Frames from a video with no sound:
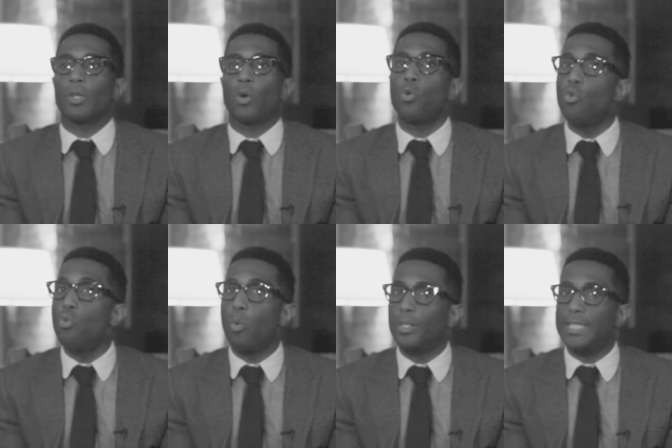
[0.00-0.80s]
who
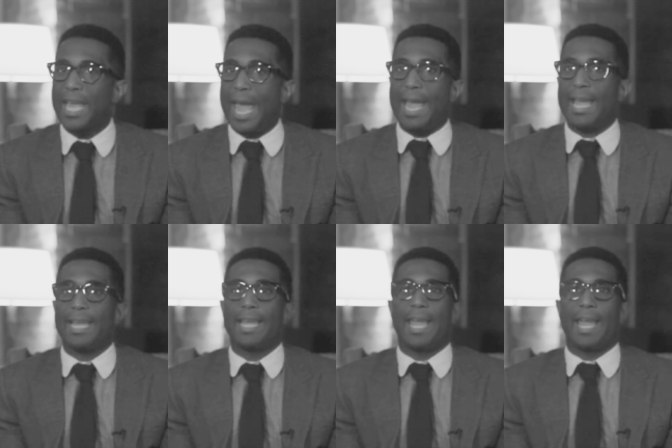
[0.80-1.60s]
was
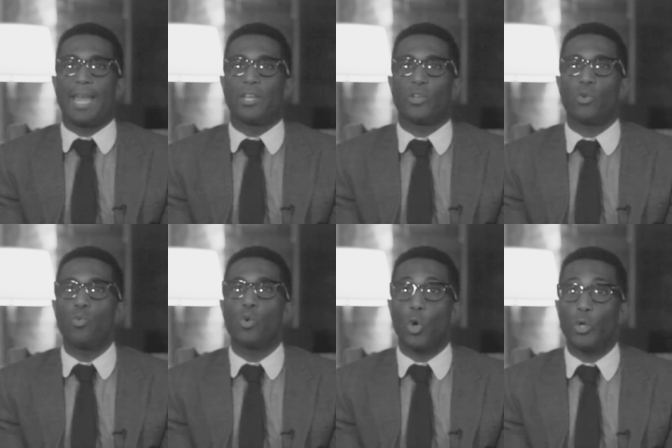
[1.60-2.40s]
gay and
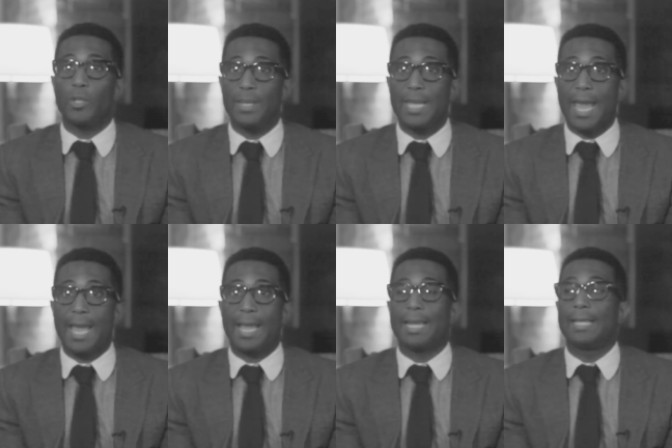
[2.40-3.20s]
who could be
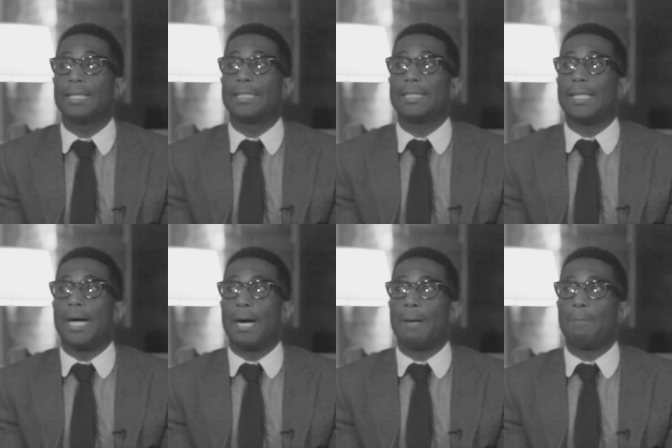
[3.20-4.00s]
gay.
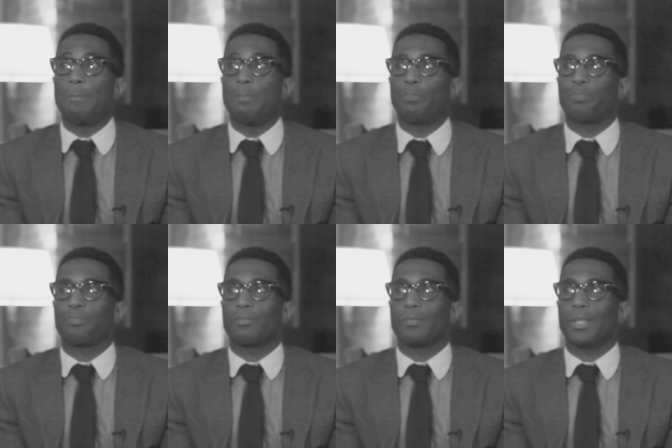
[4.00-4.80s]
I'm
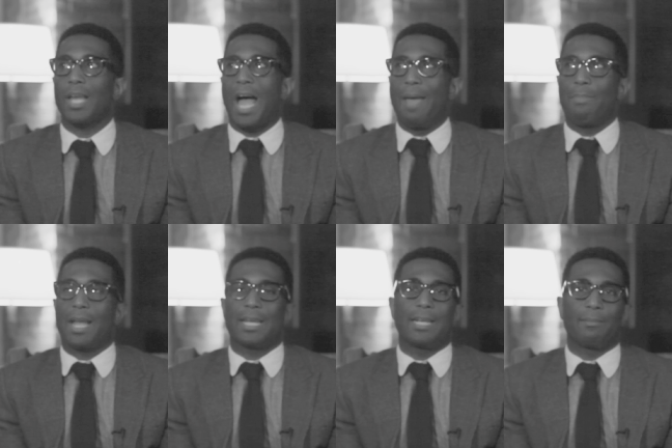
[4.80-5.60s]

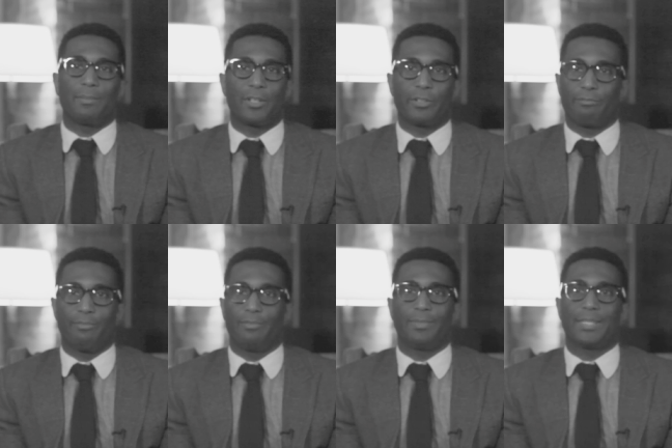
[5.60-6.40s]
not going
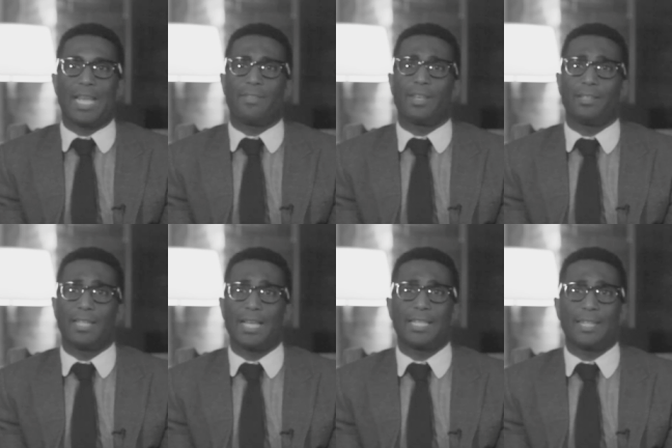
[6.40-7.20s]
to say that it
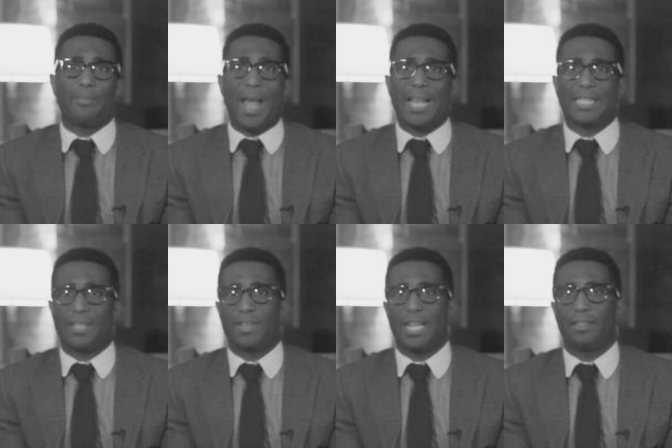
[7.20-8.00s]
led to the passing
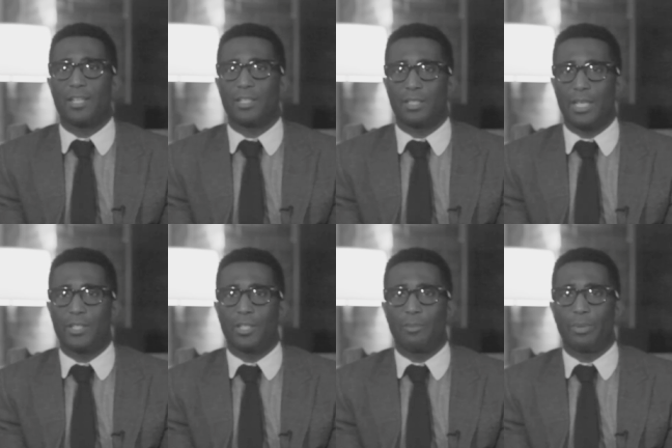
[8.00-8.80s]
of any
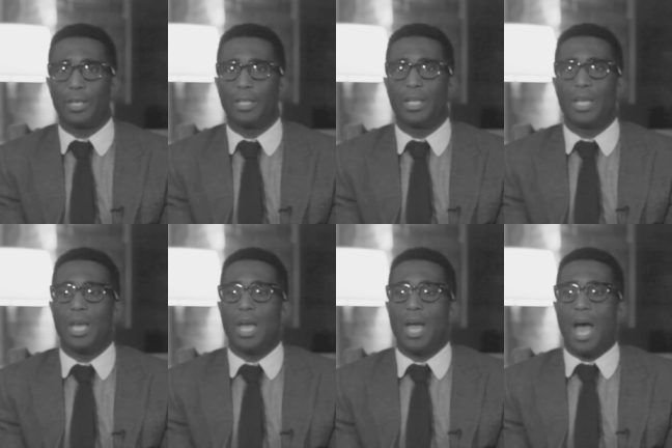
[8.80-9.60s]
legislation, but
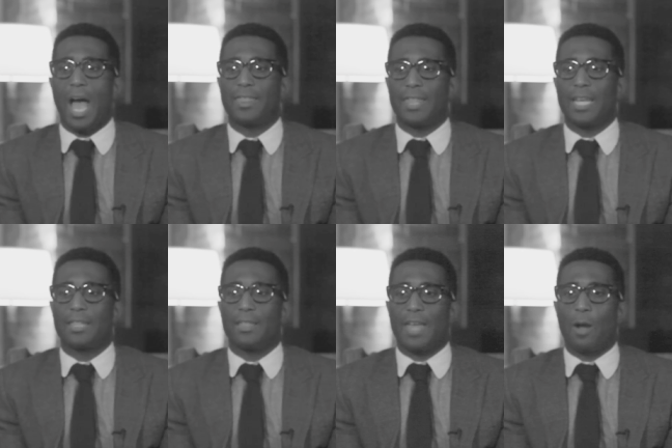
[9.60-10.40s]
I think
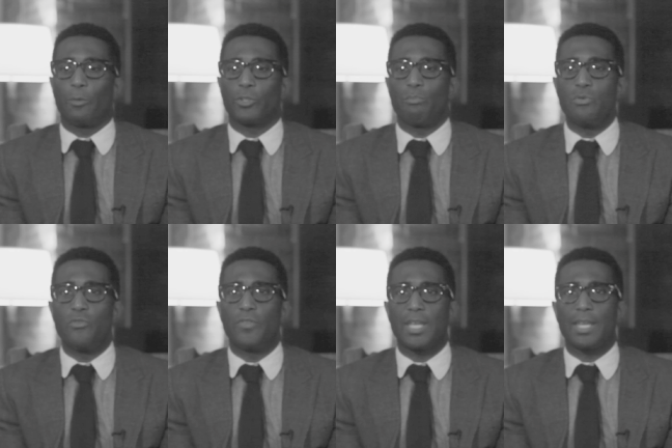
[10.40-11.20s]
that that was a
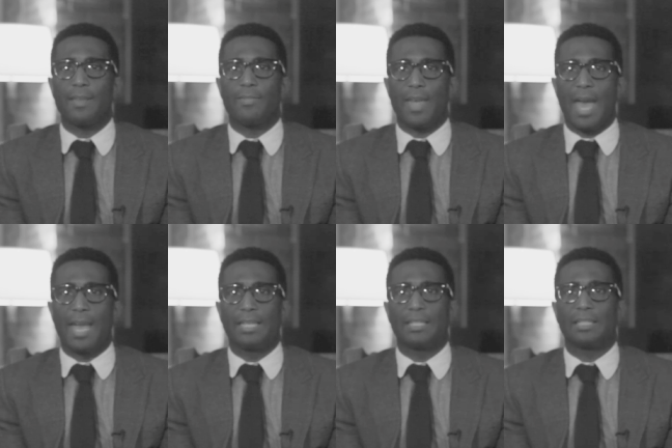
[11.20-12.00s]
movie that